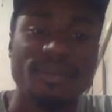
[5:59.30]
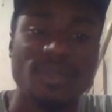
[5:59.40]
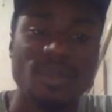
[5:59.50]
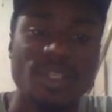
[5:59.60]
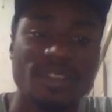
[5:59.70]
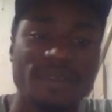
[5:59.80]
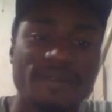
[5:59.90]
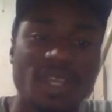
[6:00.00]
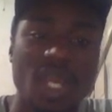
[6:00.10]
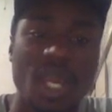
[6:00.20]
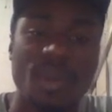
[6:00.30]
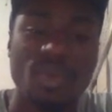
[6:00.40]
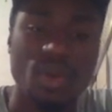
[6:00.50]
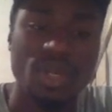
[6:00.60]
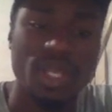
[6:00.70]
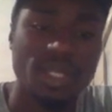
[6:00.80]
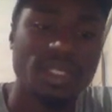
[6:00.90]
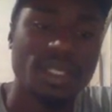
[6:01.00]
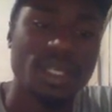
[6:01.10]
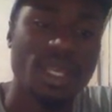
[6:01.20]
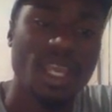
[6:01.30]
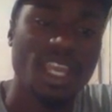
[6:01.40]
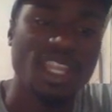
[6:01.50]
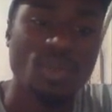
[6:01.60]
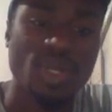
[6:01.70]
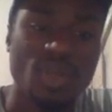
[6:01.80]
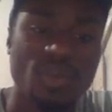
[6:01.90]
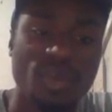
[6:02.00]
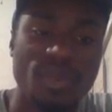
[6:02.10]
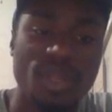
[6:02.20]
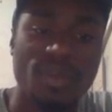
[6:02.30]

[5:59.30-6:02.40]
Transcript: specific product, and there will be no problem